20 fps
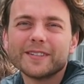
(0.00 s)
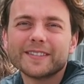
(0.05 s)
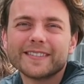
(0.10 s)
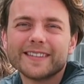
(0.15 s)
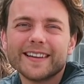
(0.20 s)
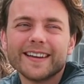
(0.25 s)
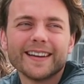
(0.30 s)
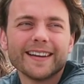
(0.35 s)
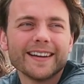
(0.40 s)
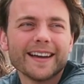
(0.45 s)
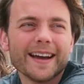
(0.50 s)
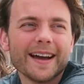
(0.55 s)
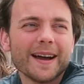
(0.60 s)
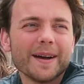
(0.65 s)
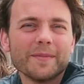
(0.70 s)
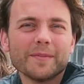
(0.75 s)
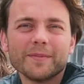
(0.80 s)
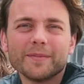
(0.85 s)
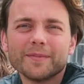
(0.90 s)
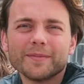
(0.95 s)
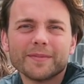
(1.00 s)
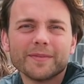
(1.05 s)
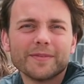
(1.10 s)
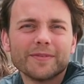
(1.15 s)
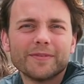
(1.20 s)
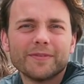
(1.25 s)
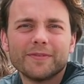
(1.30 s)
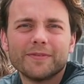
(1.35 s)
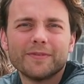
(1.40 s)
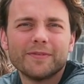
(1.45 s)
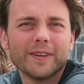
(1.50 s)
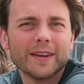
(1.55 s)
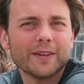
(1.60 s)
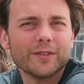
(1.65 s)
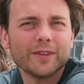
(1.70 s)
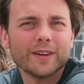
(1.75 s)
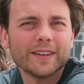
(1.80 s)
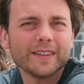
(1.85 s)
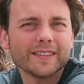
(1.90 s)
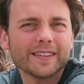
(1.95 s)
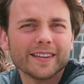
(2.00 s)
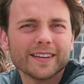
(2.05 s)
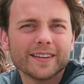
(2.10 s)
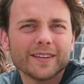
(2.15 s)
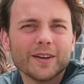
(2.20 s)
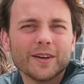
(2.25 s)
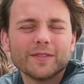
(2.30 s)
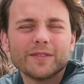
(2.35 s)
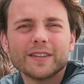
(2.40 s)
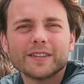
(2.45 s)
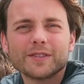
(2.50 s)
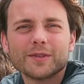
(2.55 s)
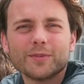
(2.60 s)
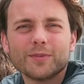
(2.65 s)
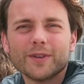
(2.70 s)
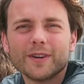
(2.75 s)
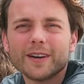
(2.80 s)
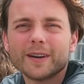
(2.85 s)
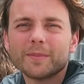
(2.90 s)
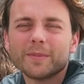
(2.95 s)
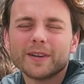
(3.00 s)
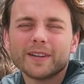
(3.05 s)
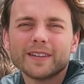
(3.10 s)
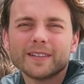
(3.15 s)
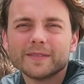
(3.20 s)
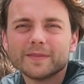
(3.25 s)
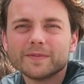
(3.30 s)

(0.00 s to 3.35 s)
I'm just there. Yeah, I'm figurant. I don't know if that's a word, but...